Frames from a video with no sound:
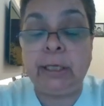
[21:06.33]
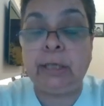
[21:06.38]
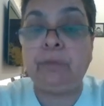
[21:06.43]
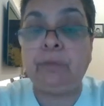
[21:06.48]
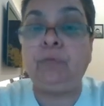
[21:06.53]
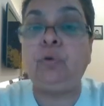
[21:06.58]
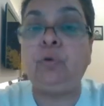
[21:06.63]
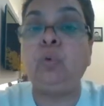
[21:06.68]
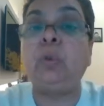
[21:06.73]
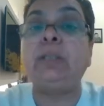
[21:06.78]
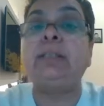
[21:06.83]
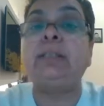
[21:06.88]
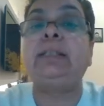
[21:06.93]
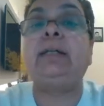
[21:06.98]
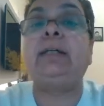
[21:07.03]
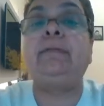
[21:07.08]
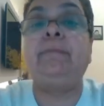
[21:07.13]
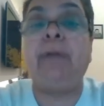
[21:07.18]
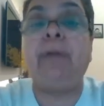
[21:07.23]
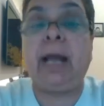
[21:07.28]

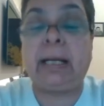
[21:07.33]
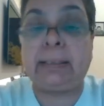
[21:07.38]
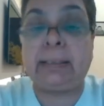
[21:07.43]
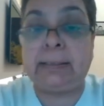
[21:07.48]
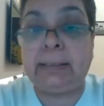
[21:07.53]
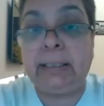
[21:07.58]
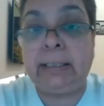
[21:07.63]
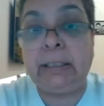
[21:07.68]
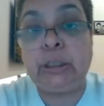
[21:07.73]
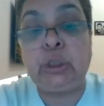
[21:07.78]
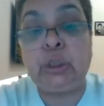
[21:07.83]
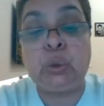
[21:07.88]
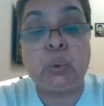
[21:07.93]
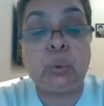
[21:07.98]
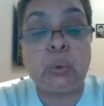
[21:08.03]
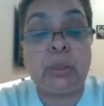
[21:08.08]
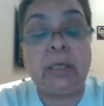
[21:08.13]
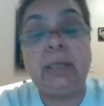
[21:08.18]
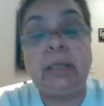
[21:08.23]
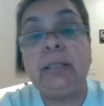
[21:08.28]
influenza vaccine to
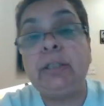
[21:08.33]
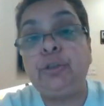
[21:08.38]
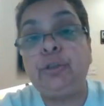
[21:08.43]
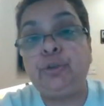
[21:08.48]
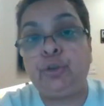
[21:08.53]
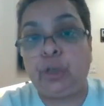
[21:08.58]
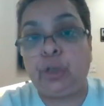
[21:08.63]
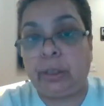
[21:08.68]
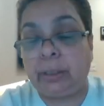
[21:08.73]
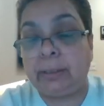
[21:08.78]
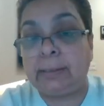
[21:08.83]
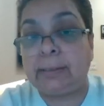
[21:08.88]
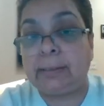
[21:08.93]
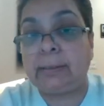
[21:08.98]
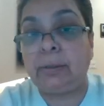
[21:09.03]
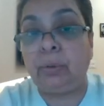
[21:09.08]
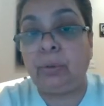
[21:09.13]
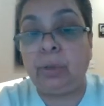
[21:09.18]
the chickens.